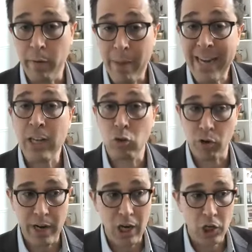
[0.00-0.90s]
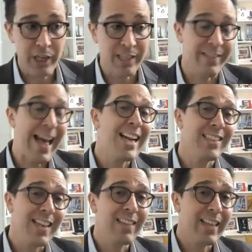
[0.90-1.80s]
and maintenance reductions. That is
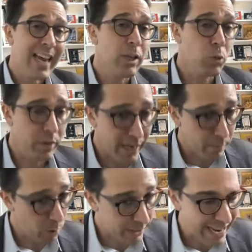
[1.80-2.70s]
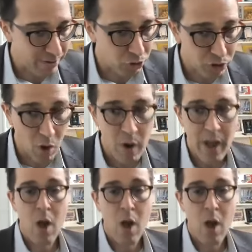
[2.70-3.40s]
not the case with ABLE accounts. So